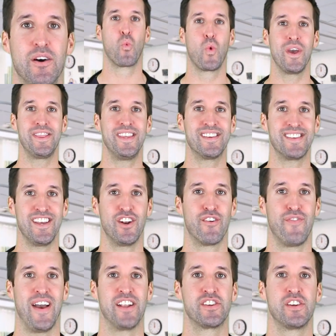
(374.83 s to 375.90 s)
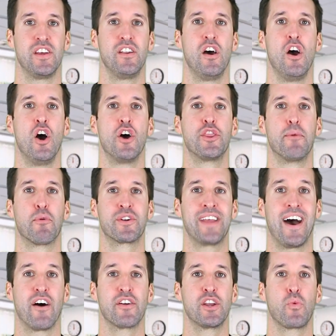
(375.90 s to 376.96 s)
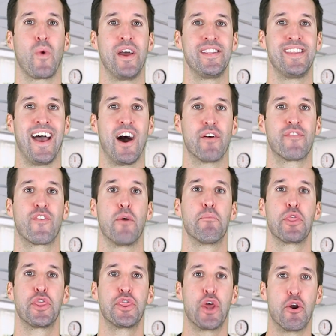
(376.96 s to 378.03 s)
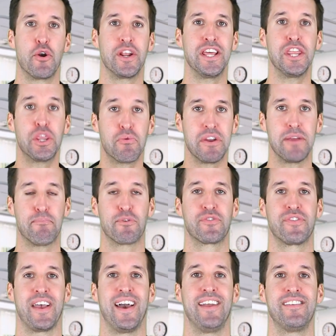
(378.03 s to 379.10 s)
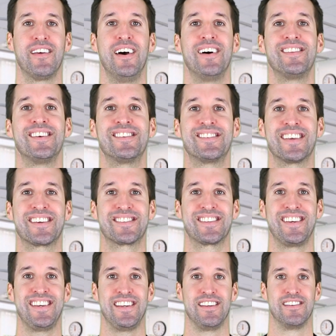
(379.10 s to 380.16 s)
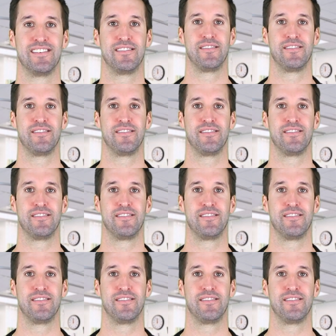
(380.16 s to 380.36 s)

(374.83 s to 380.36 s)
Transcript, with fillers: With this intervention, the mortality went down from 33% to 16%.